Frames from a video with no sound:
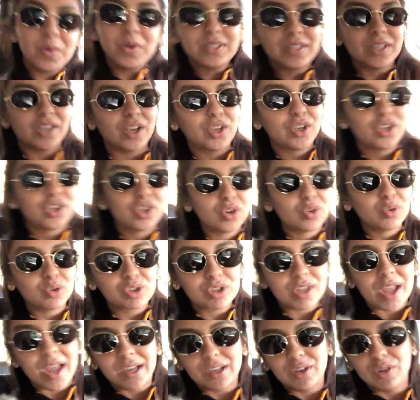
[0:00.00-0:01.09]
want to say a huge
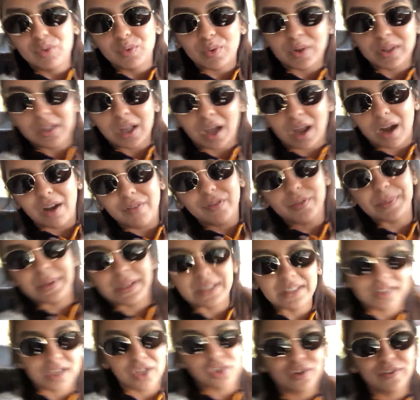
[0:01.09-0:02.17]
thank you to Antara for
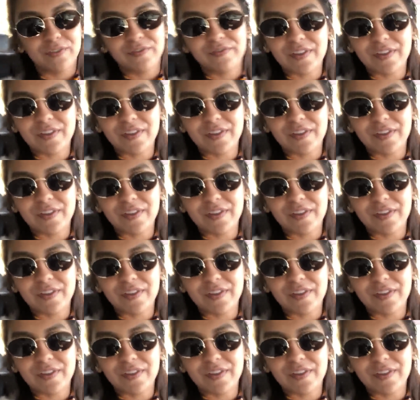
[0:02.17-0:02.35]
being such a